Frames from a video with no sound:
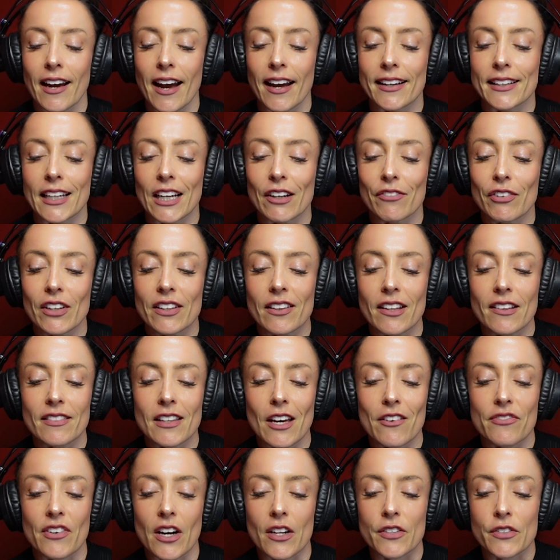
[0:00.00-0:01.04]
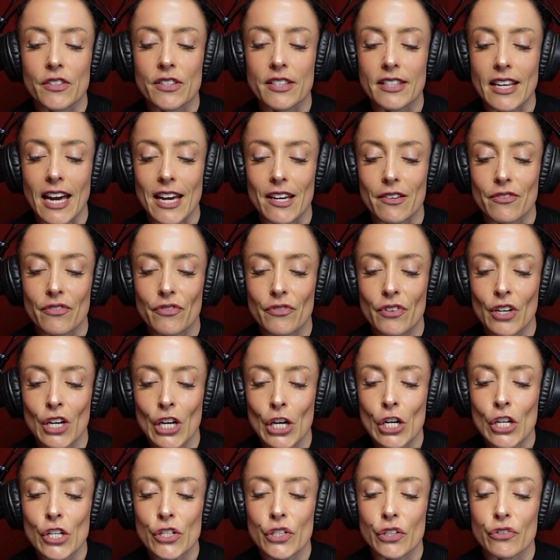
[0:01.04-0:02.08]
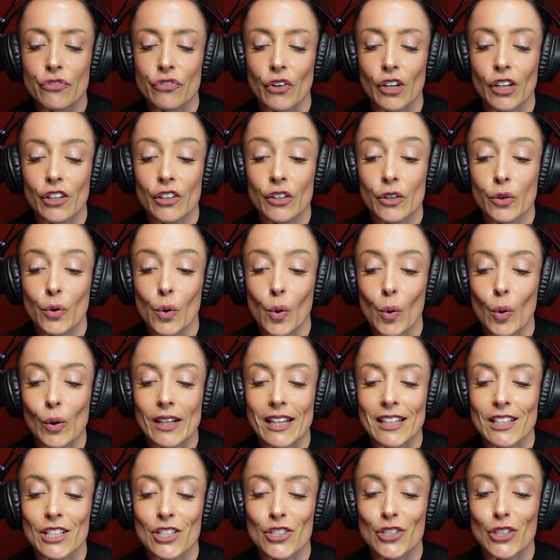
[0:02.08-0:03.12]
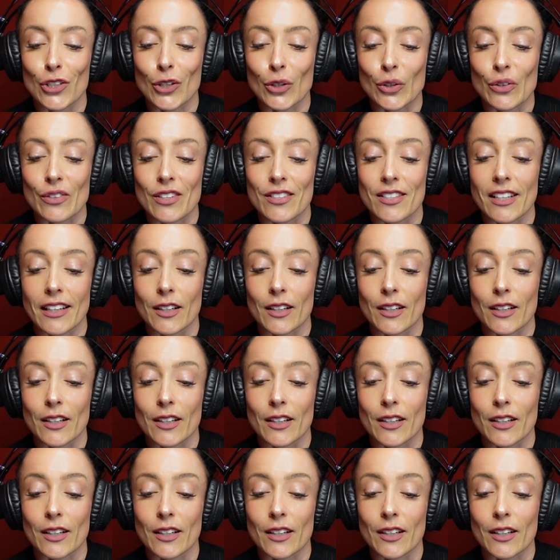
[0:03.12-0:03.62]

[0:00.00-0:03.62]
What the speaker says: and everything that felt safe, to follow a calling she couldn't